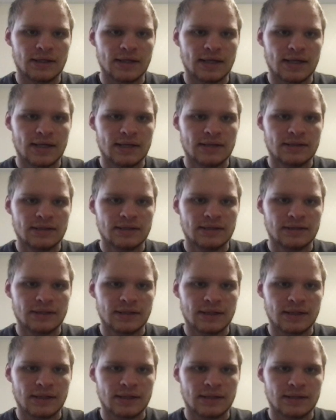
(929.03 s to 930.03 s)
end it
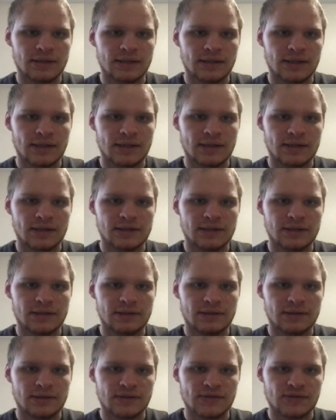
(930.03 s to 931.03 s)
and I
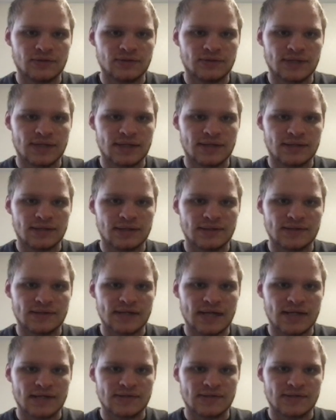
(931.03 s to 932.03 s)
assert that the
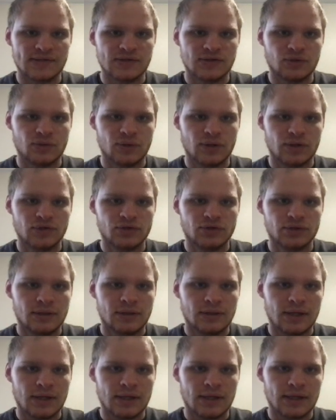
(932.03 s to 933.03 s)
status is
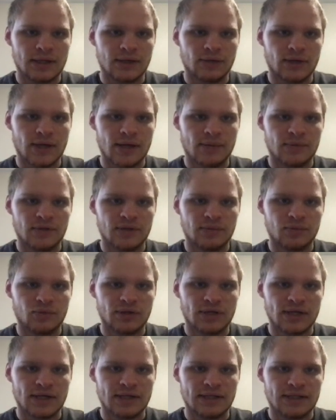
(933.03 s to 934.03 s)
200 and I grab the
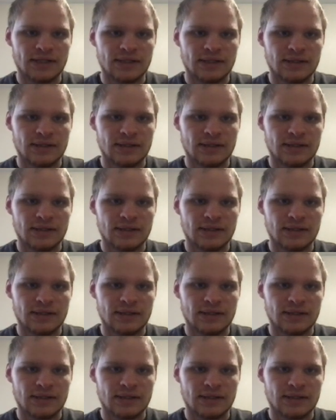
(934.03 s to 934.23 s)
book ID